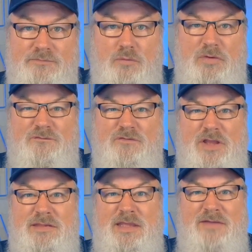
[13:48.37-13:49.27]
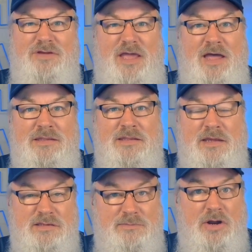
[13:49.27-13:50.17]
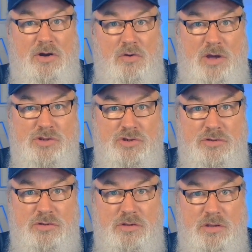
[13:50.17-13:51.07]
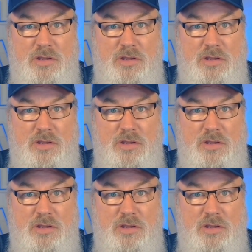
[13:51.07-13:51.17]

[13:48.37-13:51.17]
We forget to give it context about our question.